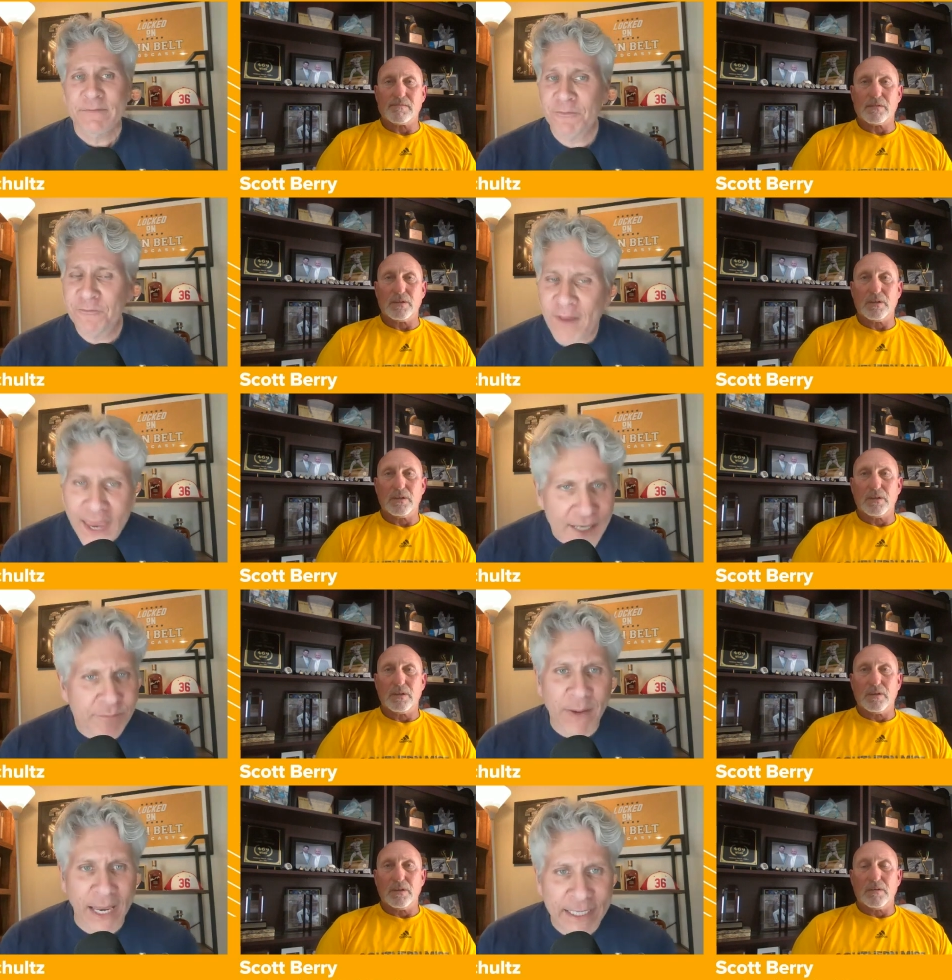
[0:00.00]

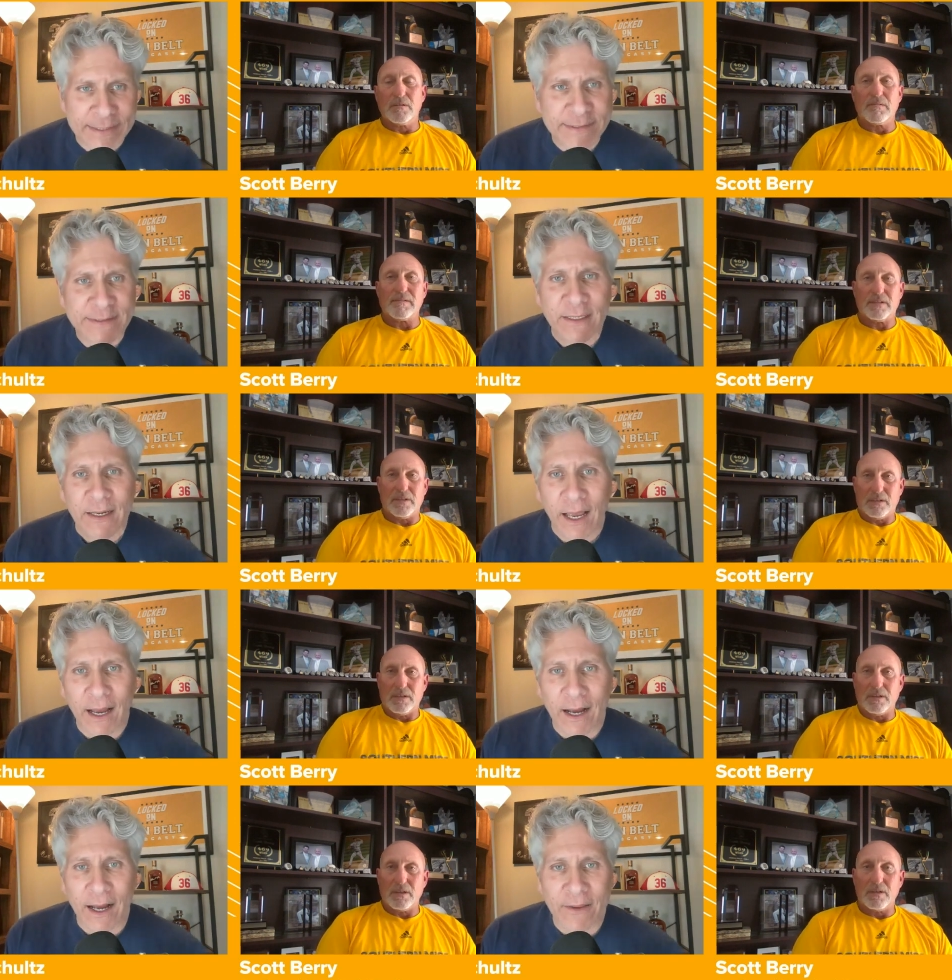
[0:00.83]
Speaker 1: fan base
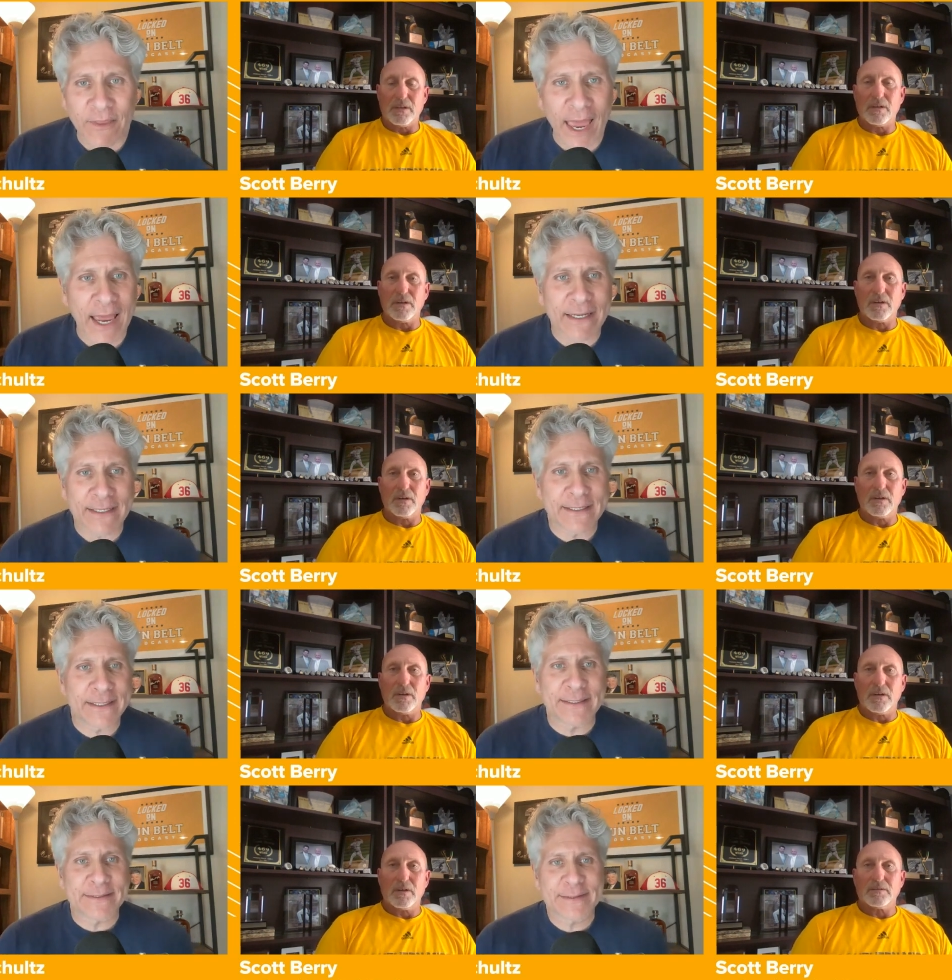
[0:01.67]
uh, that
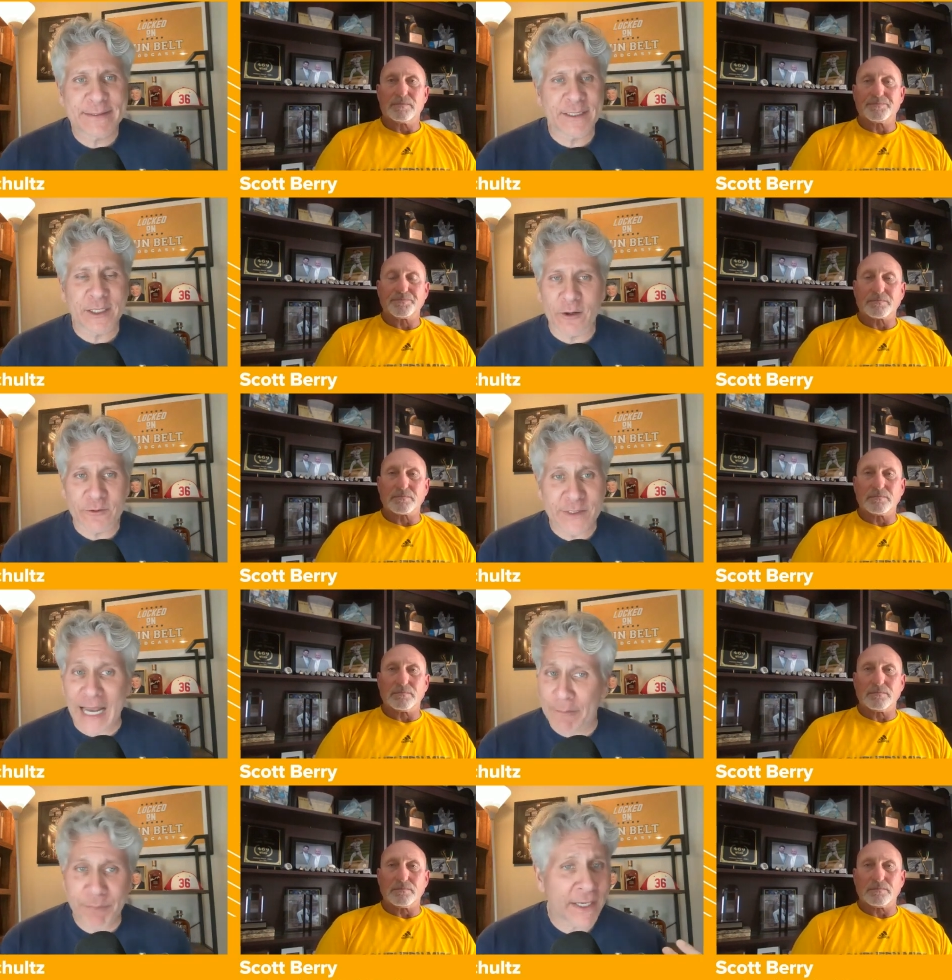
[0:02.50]
is, you know, is
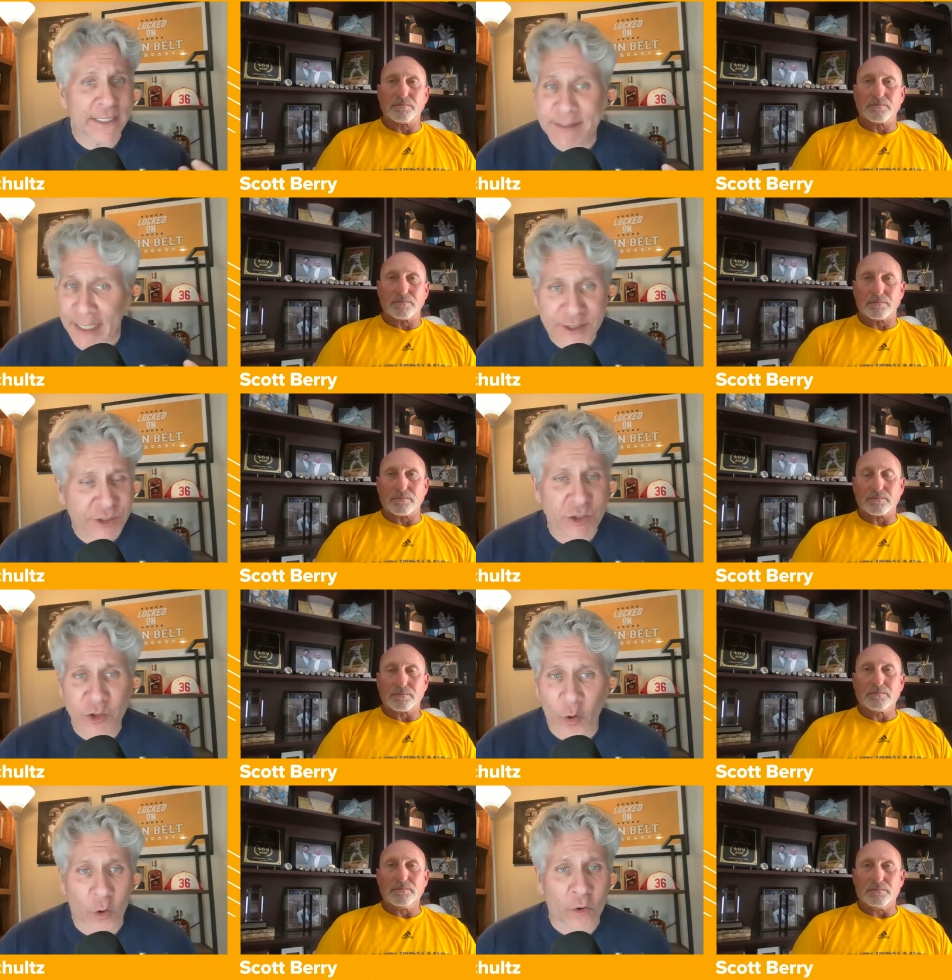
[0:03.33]
not paying attention
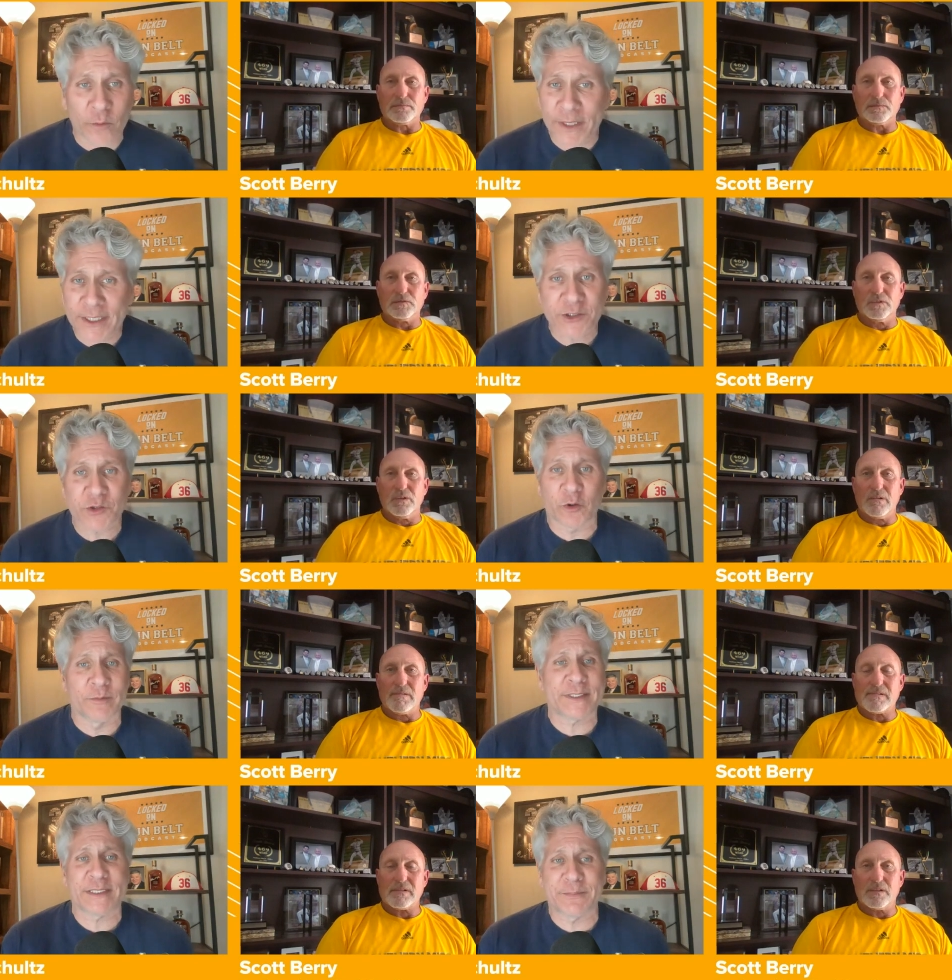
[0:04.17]
to Ole Miss or
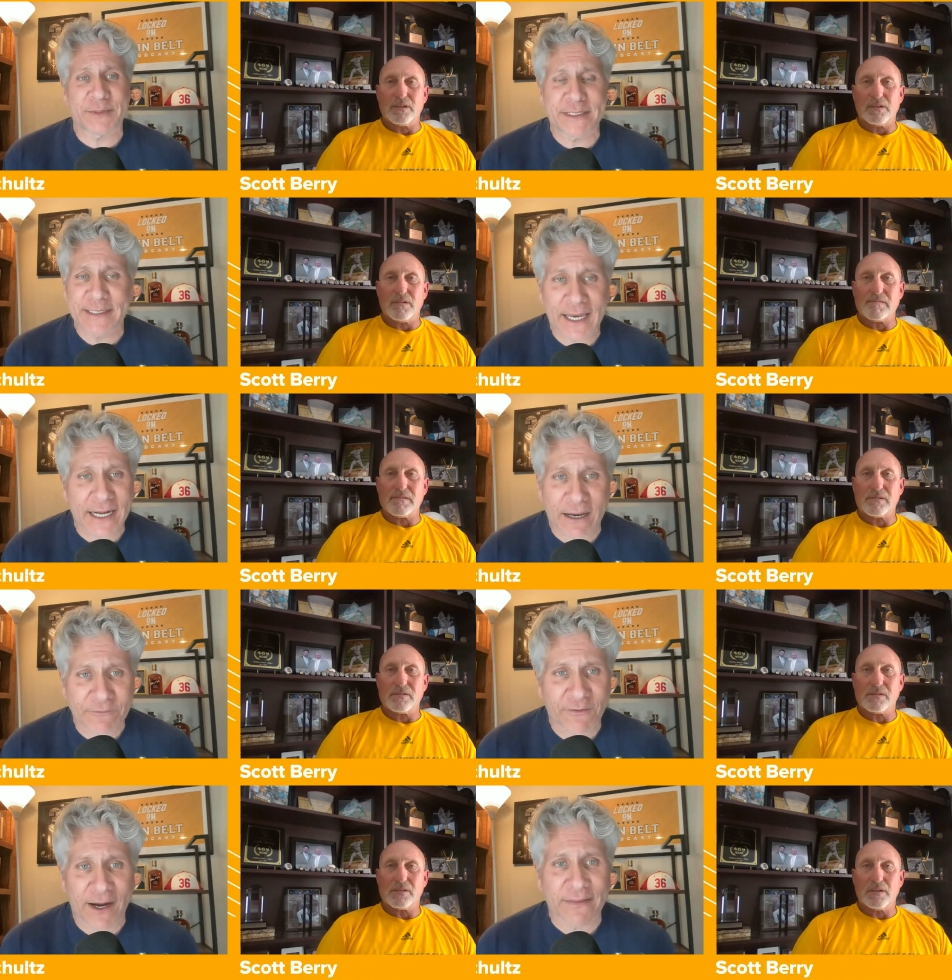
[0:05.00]
Mississippi State.
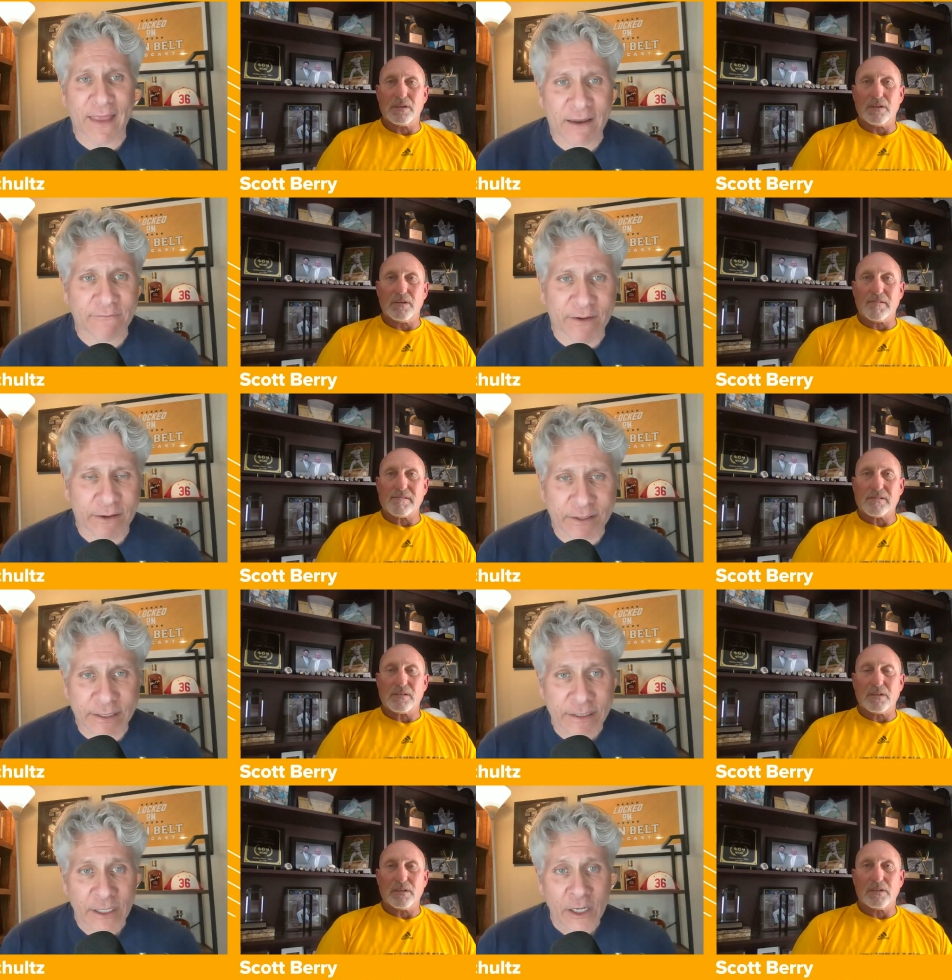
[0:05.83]
I find that
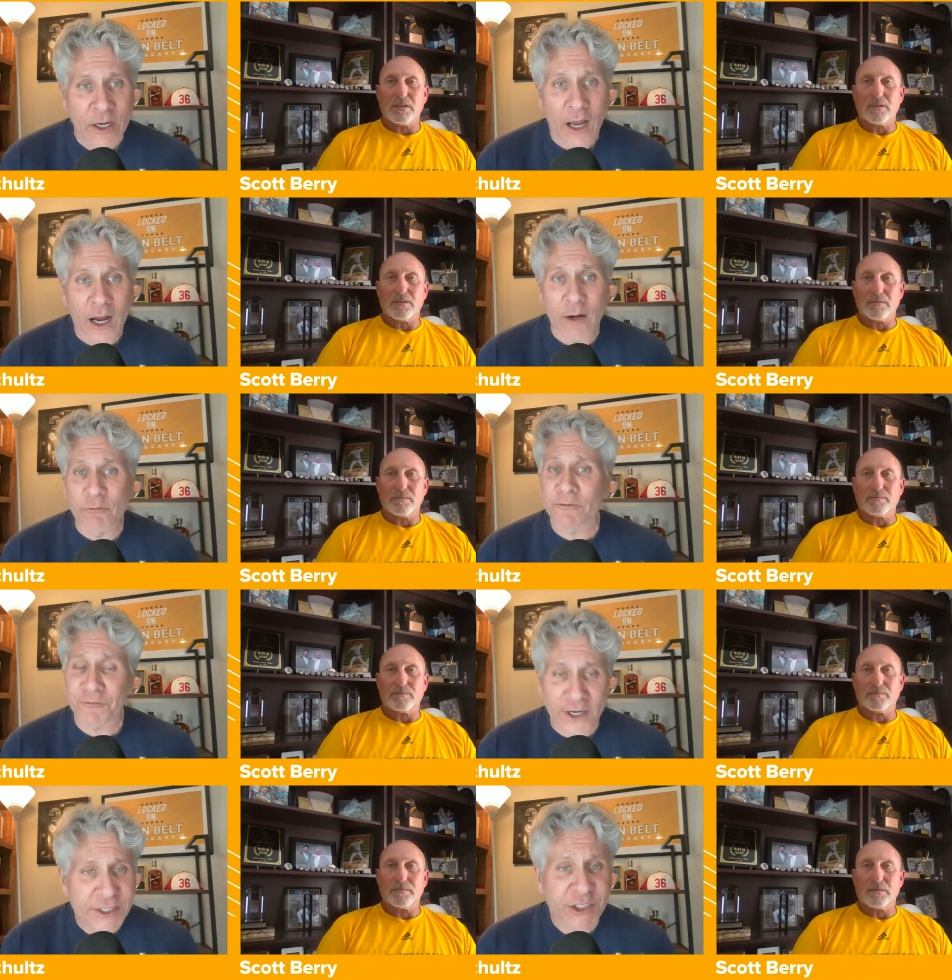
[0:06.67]
very uh,
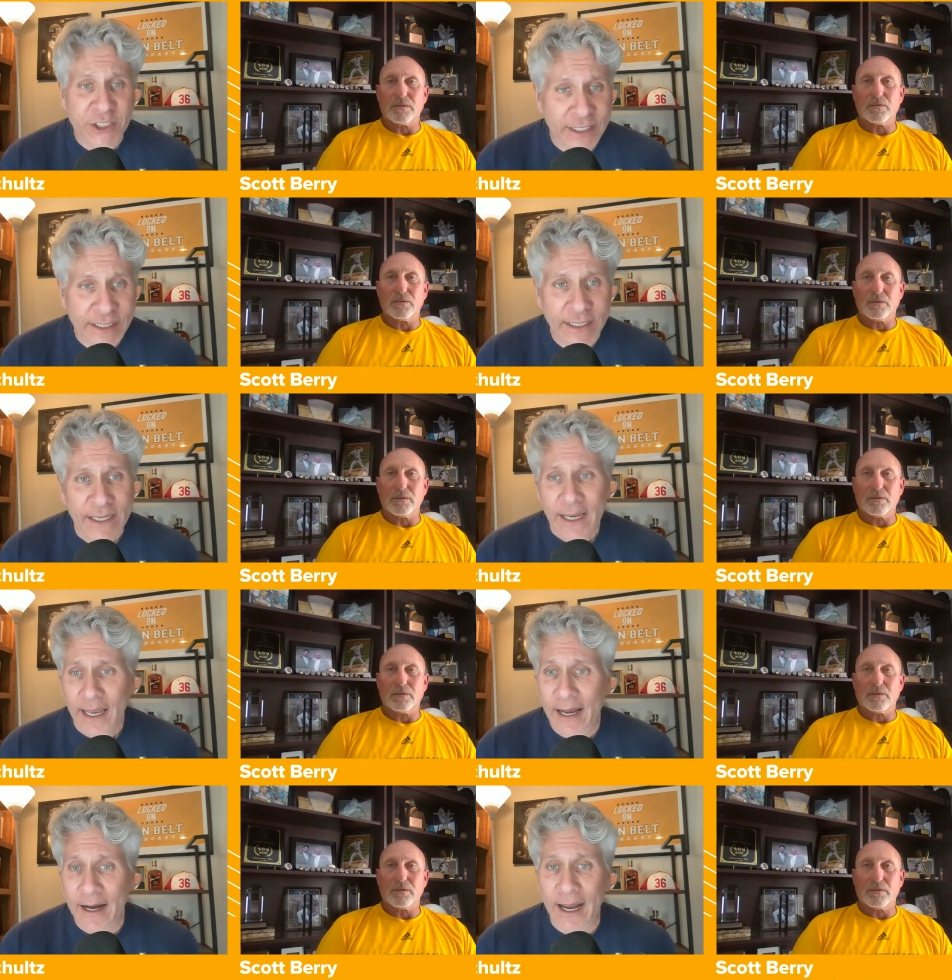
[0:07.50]
refreshing
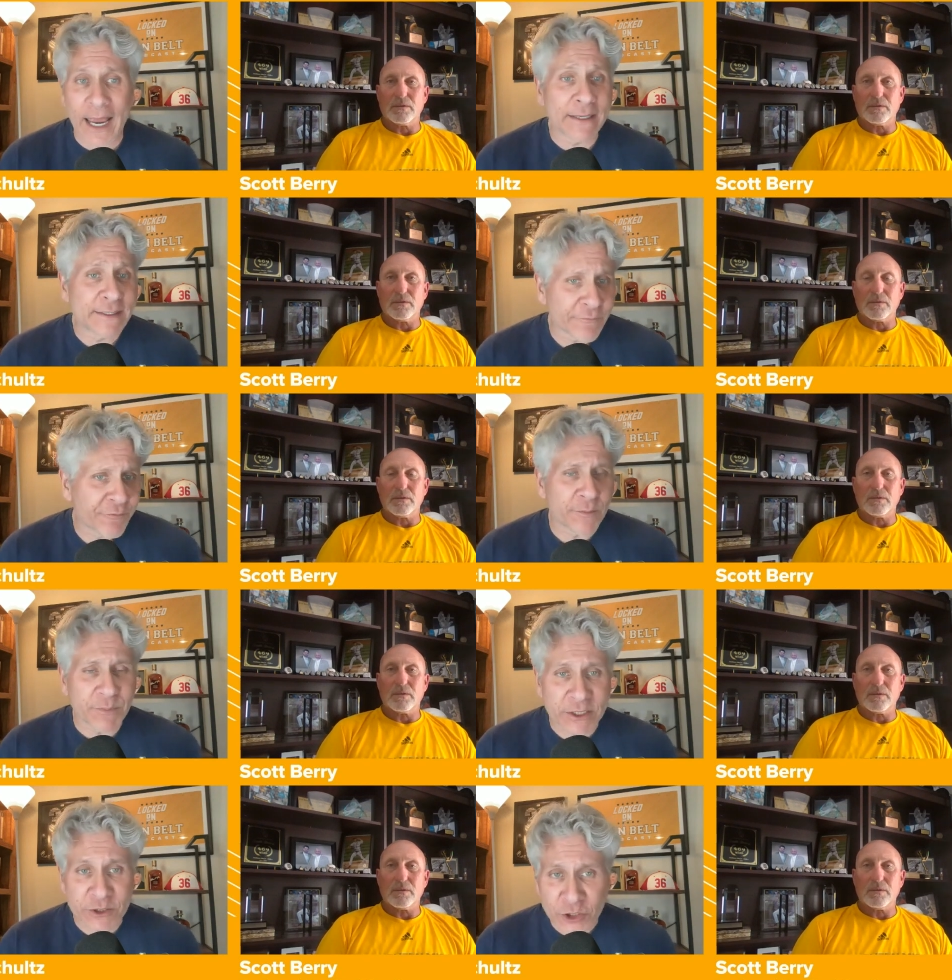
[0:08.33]
uh, and different because